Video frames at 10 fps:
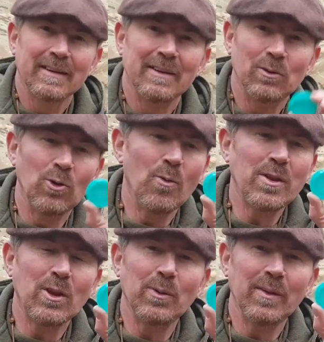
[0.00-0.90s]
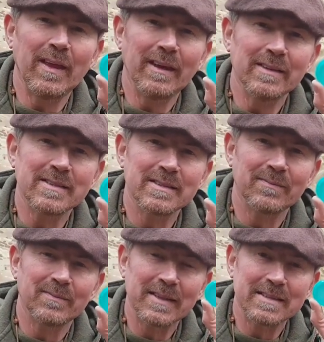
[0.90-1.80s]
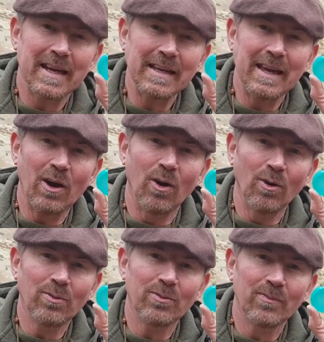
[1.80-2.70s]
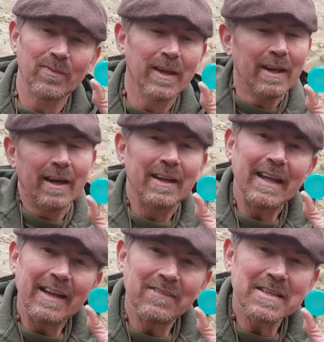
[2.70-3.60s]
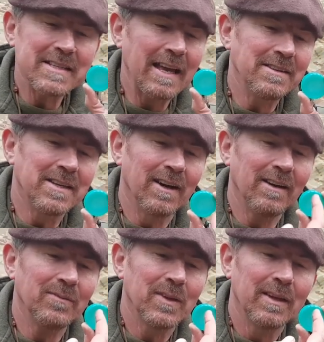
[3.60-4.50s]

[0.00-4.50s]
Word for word: And all we do with this is take it off and in the centre